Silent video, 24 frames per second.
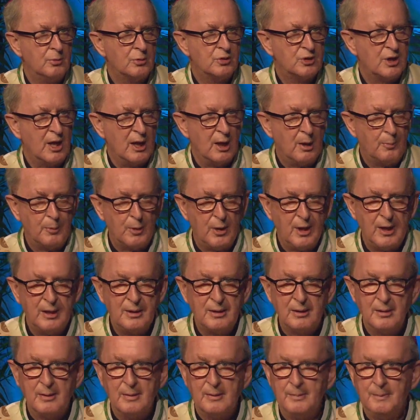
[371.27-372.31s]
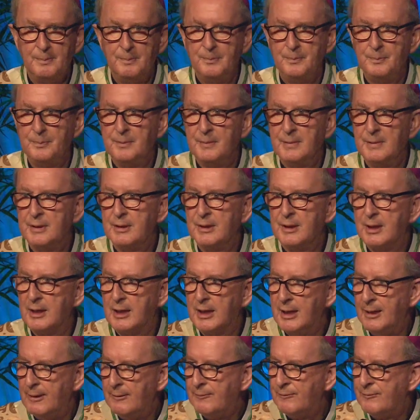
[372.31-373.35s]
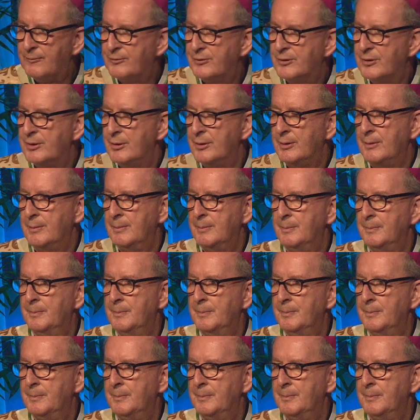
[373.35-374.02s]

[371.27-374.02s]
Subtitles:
To celebrate the gift,